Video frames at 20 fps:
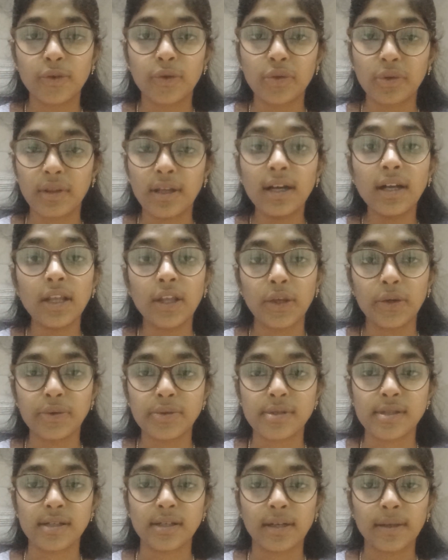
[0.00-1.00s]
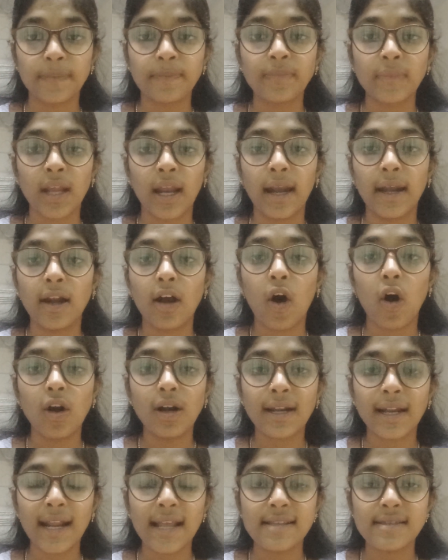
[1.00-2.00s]
to the user, and
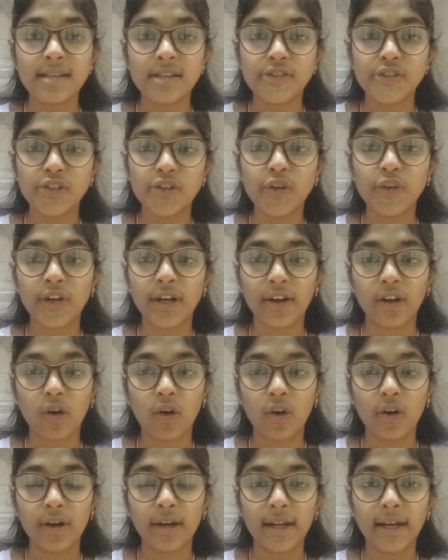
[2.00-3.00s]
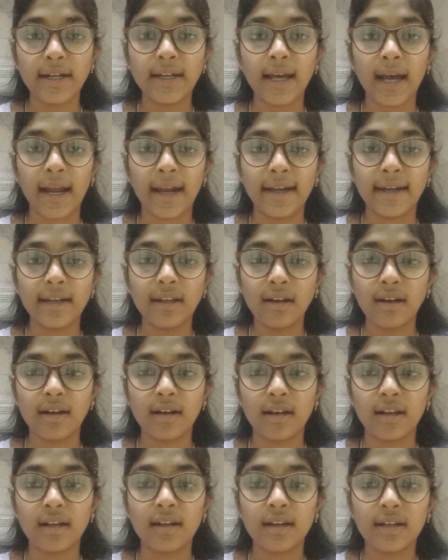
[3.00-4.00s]
all transaction recorded and
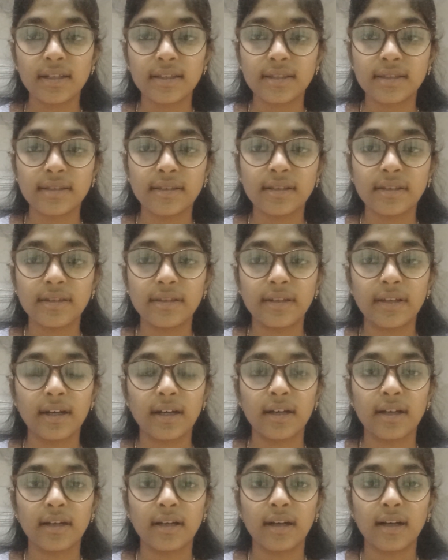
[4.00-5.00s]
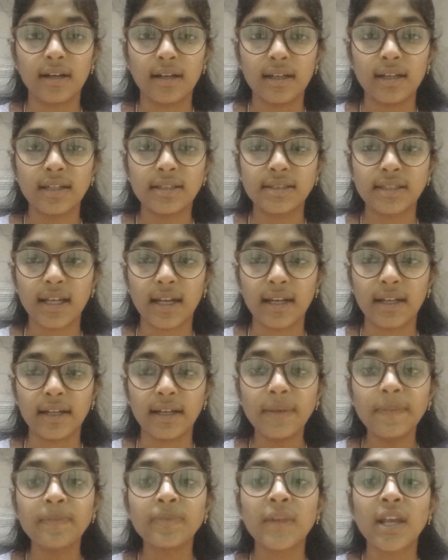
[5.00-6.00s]
alerts
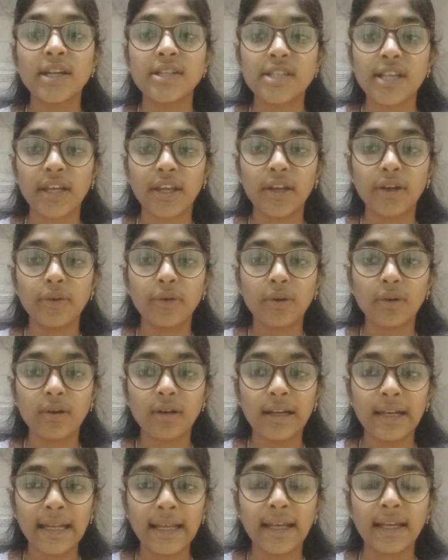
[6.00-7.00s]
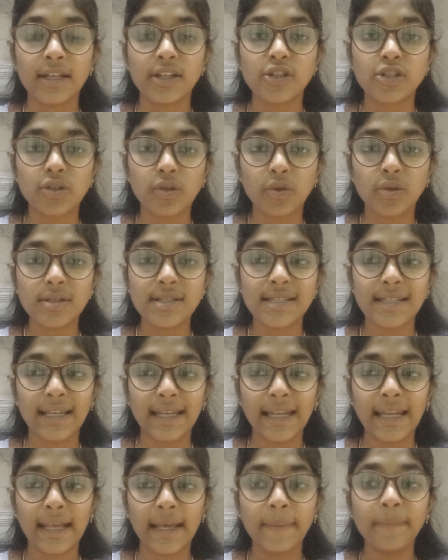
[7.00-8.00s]
and securely stores
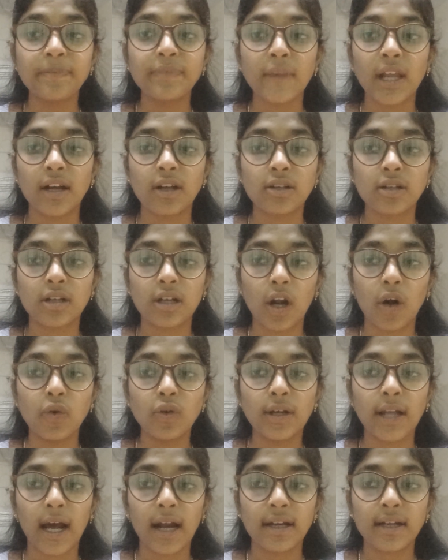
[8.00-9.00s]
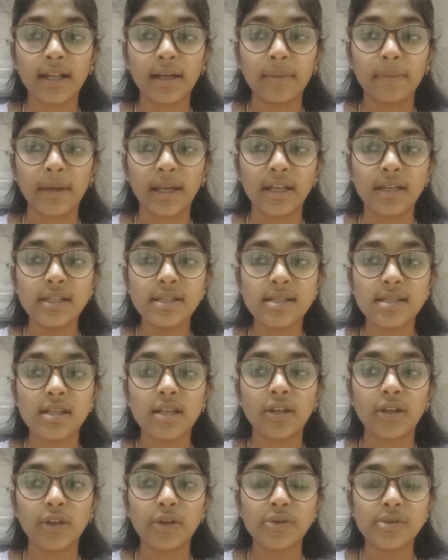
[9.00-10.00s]
in a cloud database
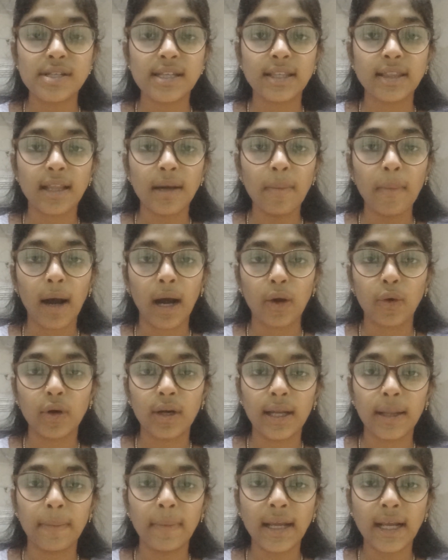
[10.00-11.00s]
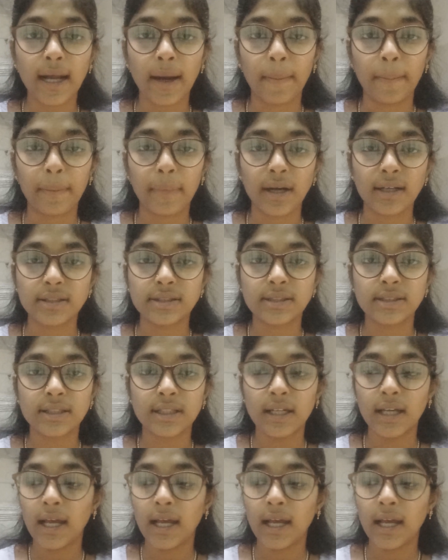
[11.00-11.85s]
using the MongoDB Compass.